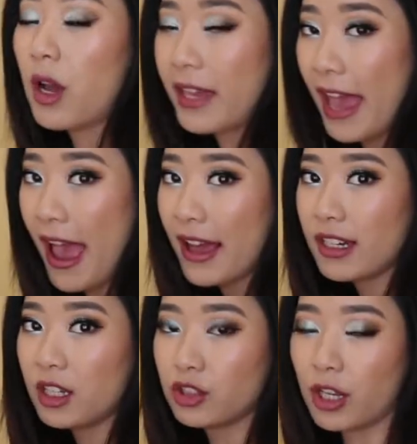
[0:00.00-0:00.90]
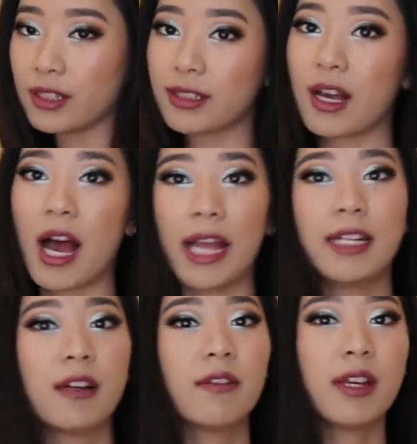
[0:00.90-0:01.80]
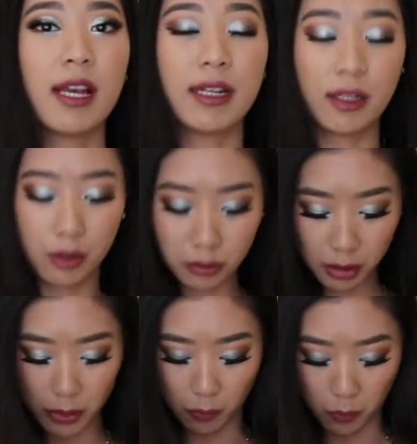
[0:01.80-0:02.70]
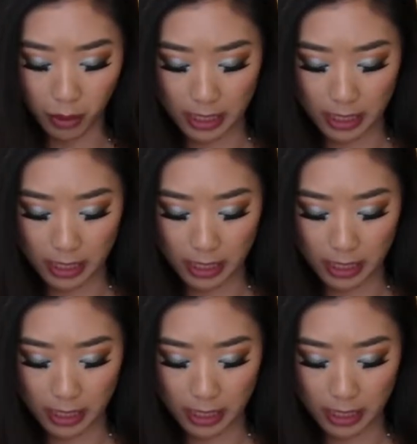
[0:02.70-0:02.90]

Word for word: can adjust the height of it, and I totally would.